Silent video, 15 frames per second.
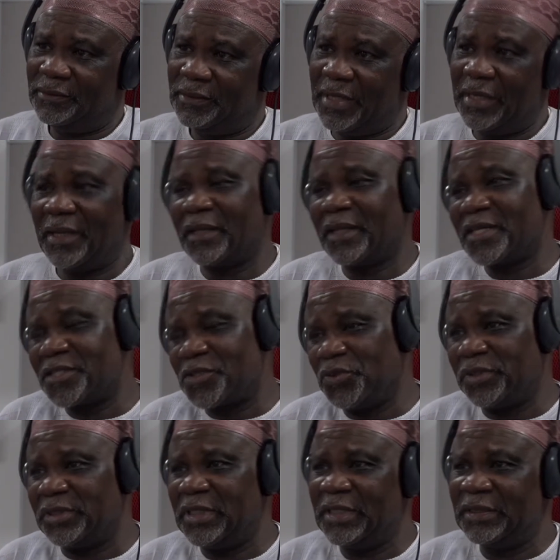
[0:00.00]
and other
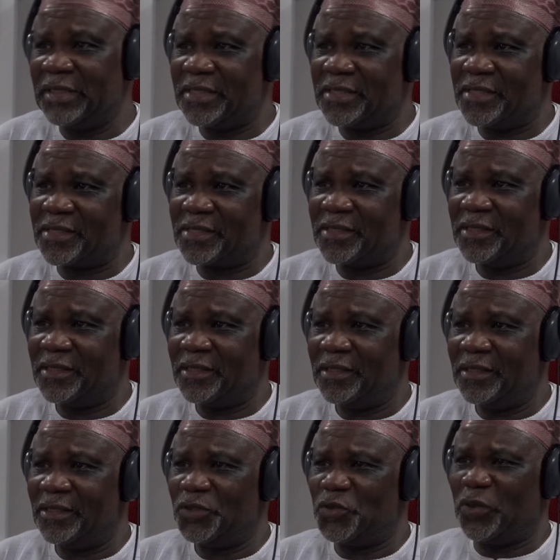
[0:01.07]
security agencies
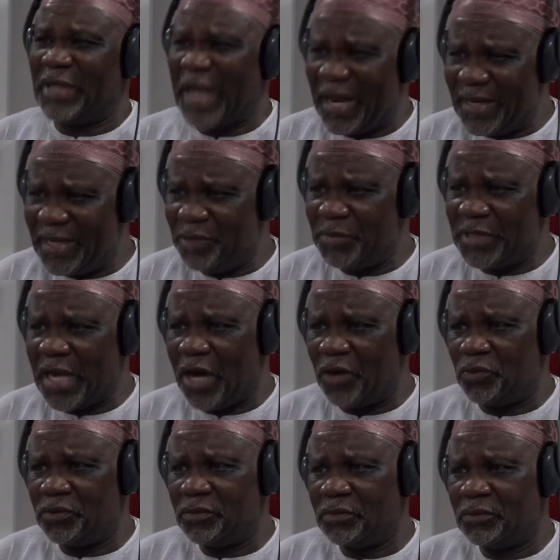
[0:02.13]
to gun him
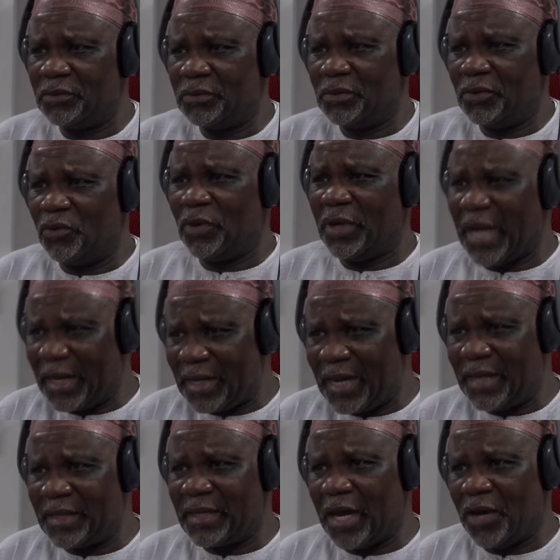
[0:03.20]
down or gun
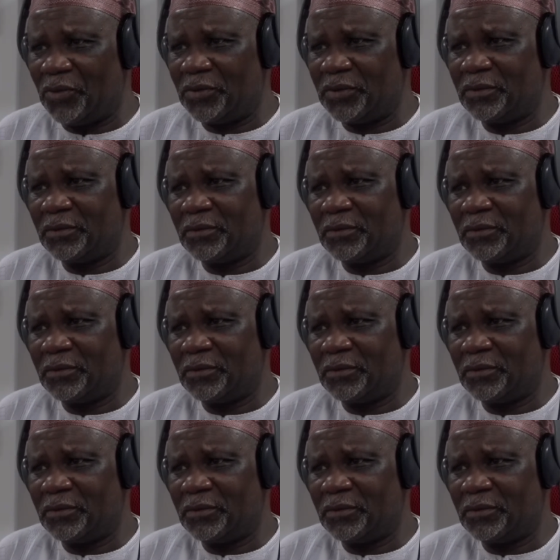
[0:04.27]
her down.